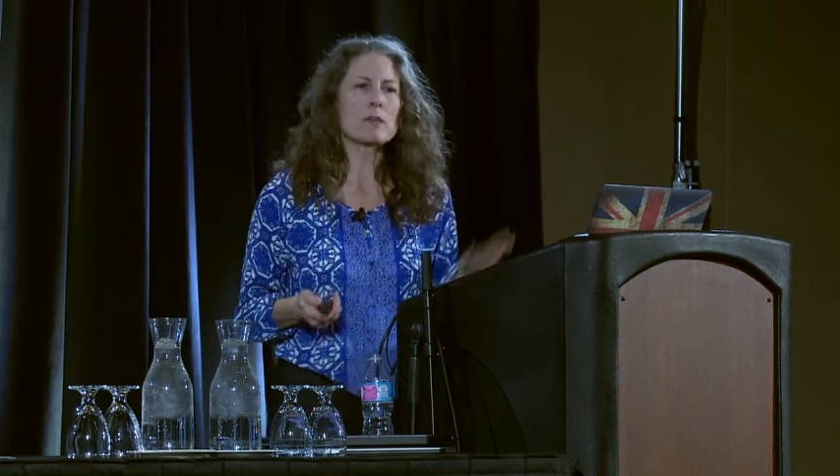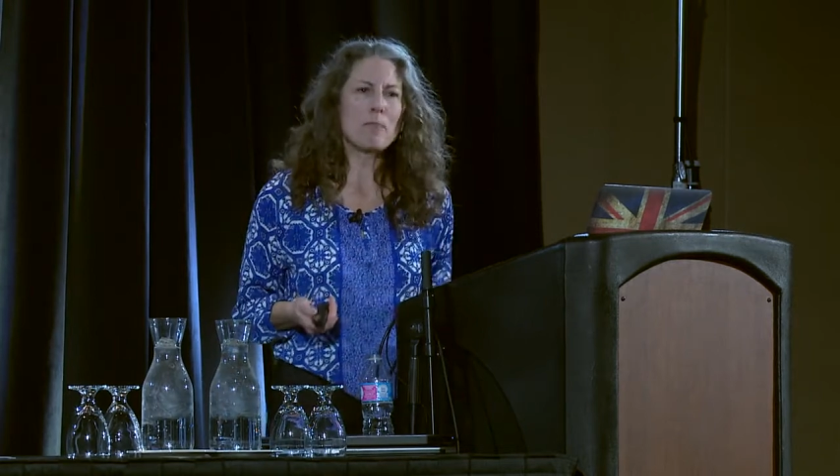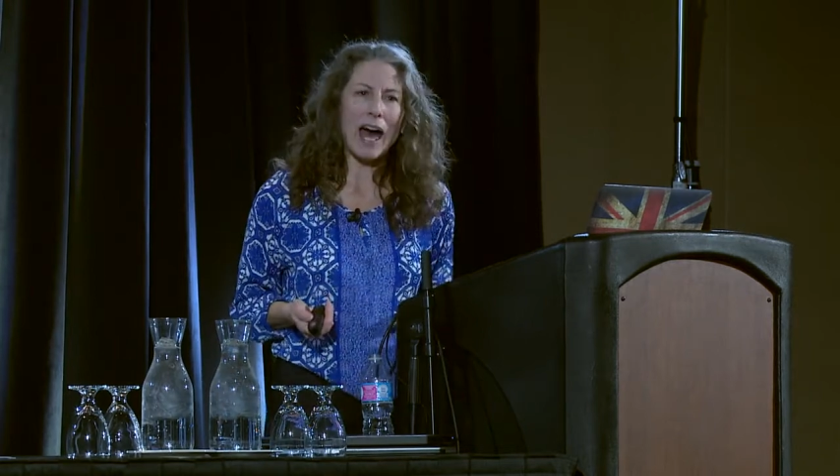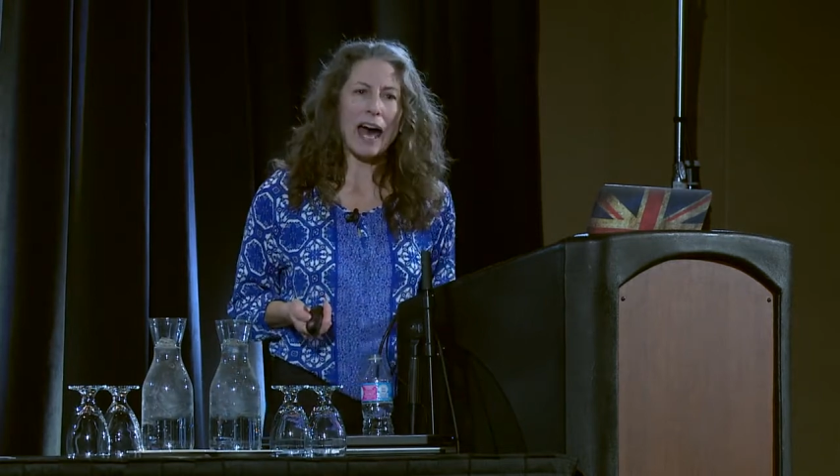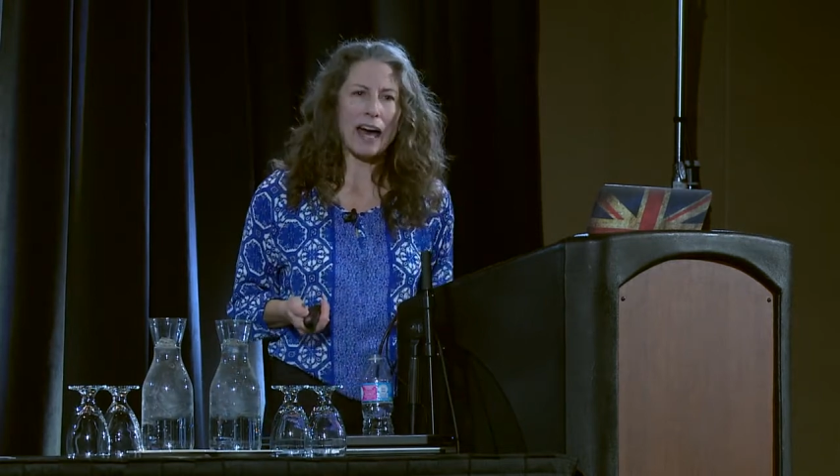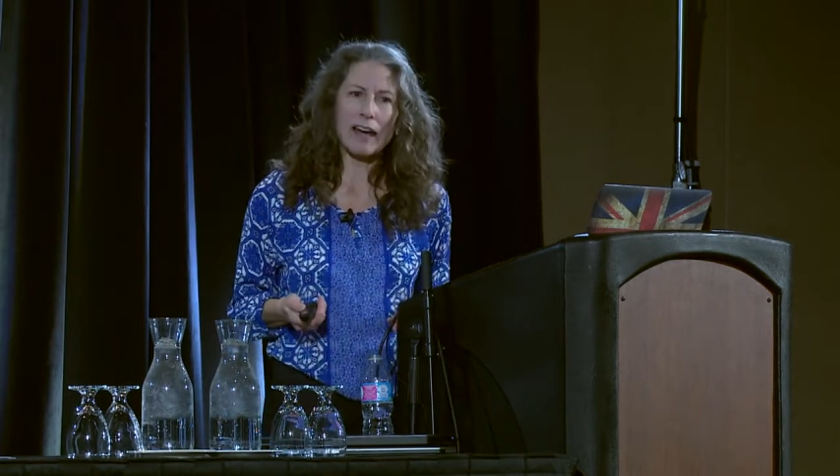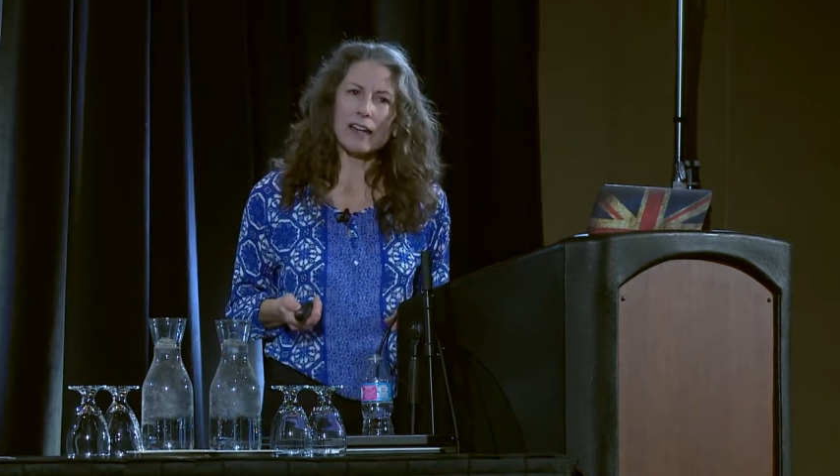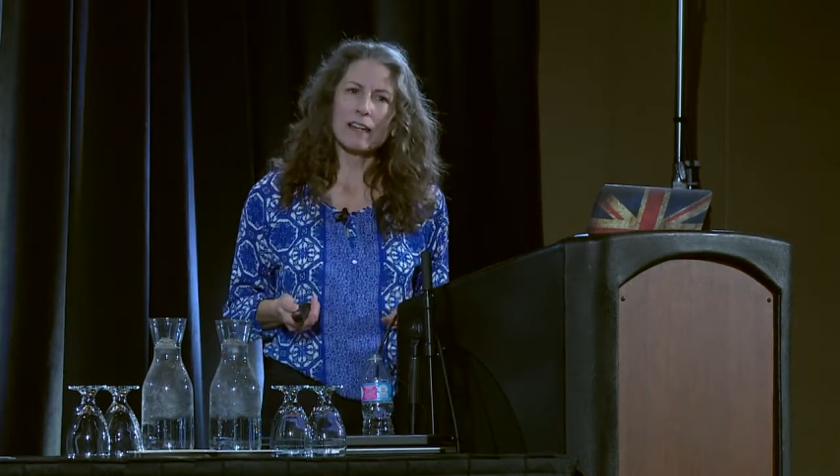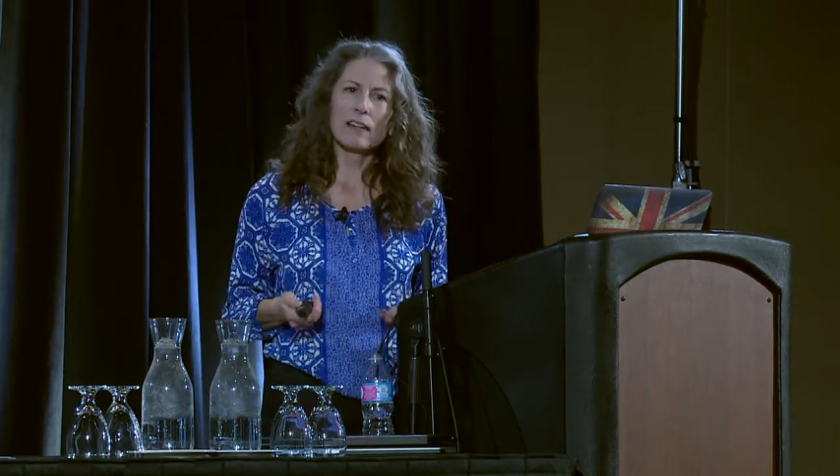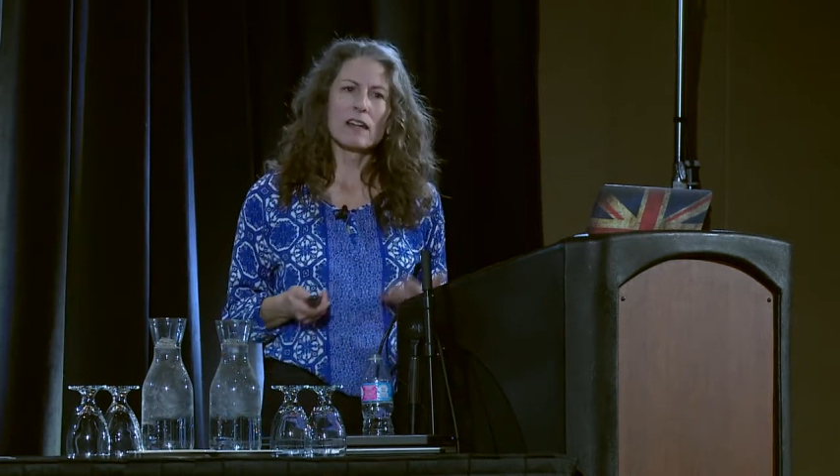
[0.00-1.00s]

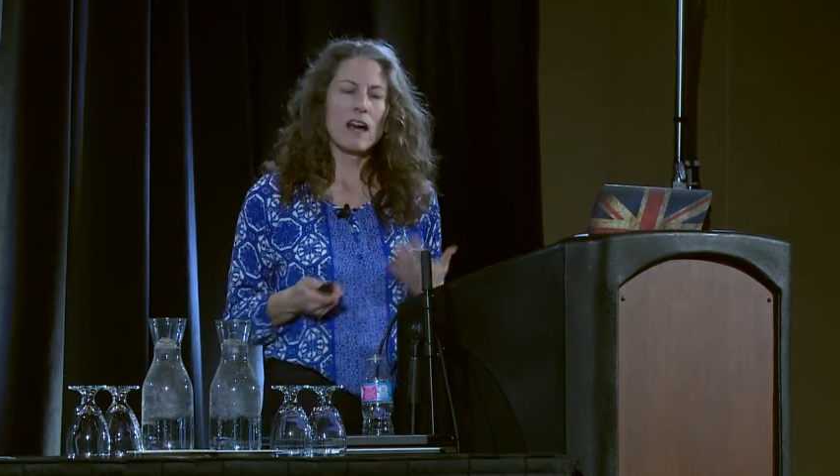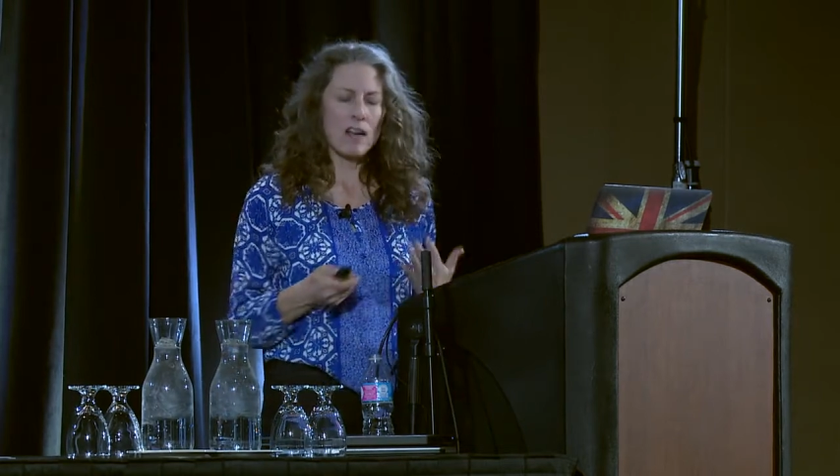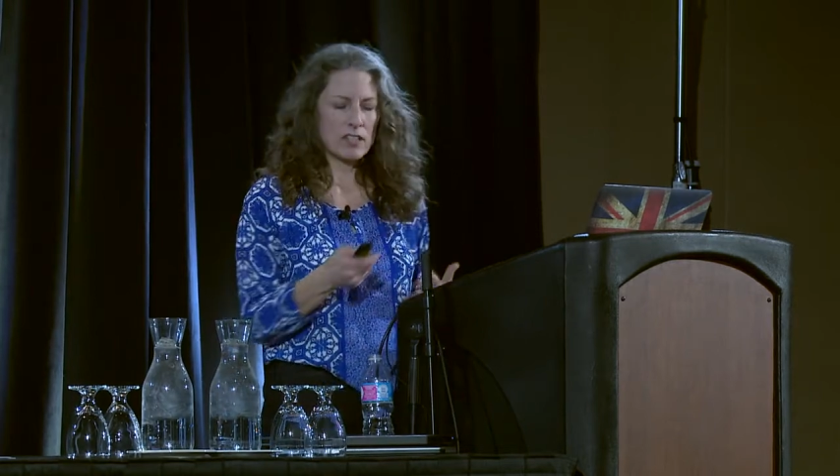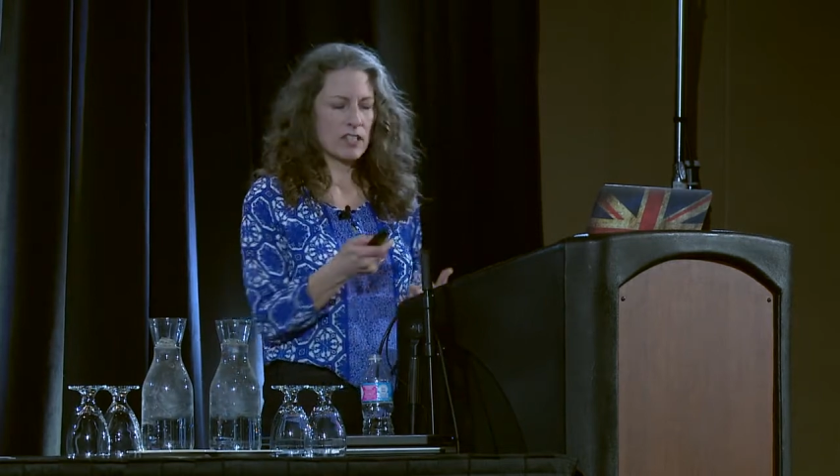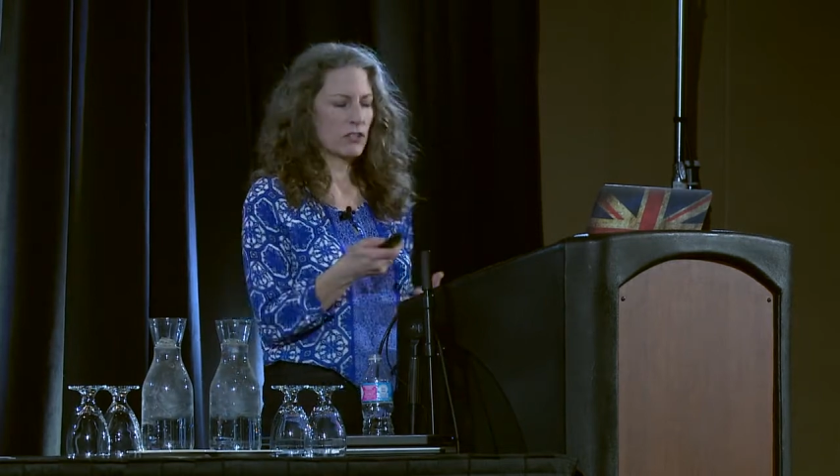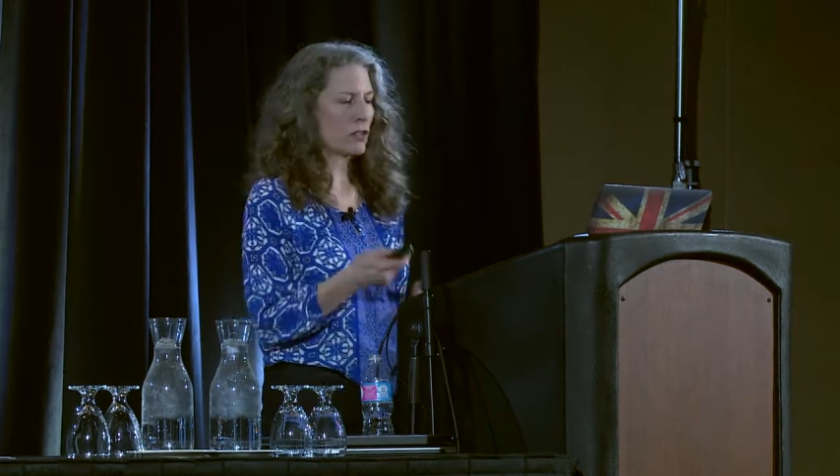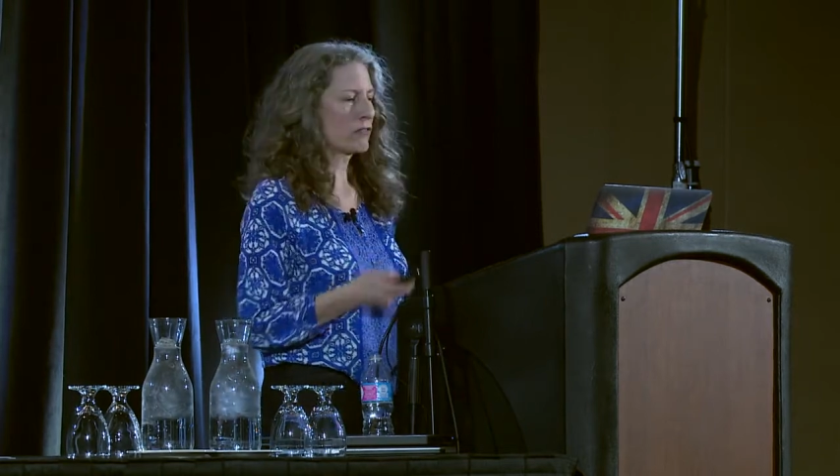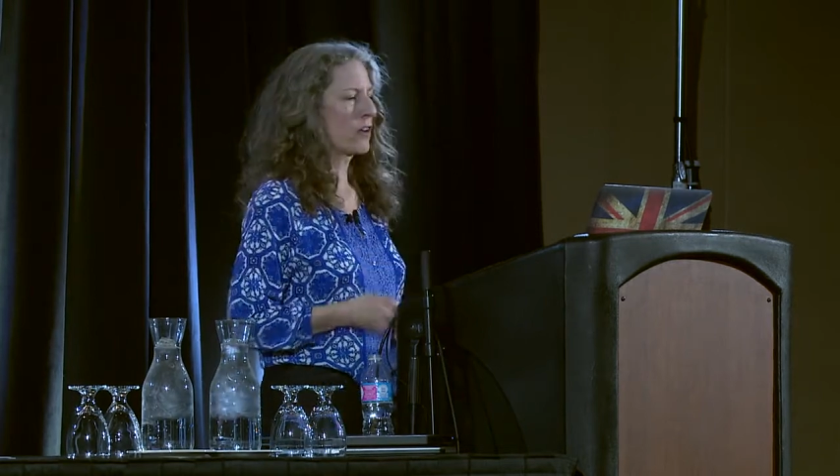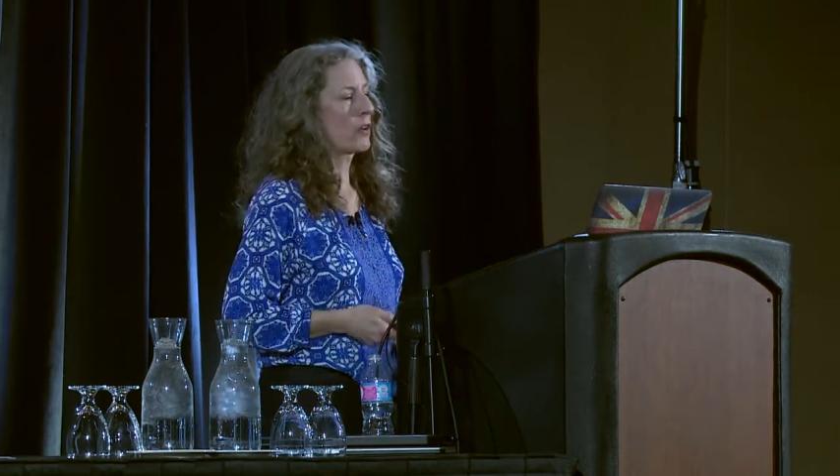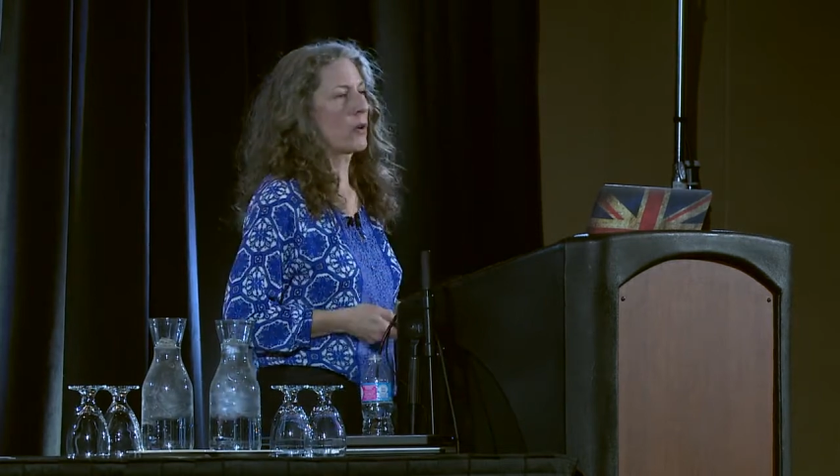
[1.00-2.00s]
back of a digital
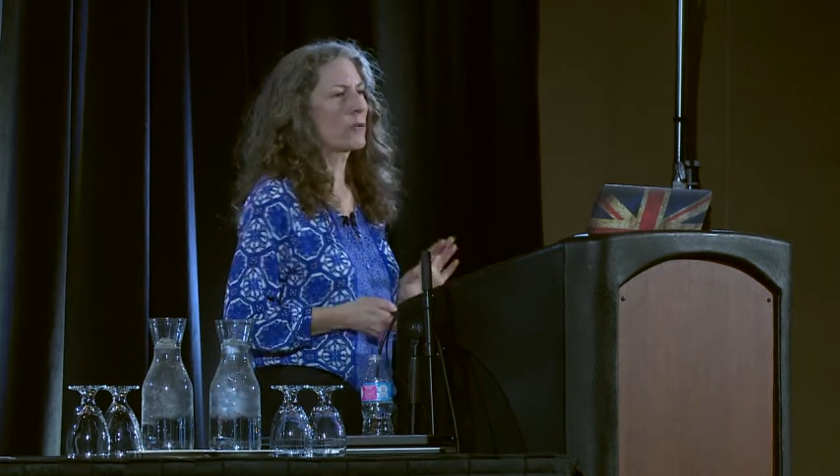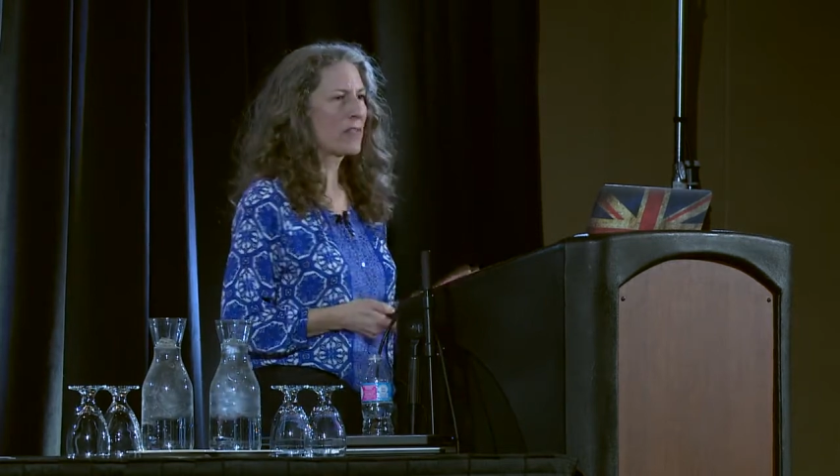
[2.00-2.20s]
photo?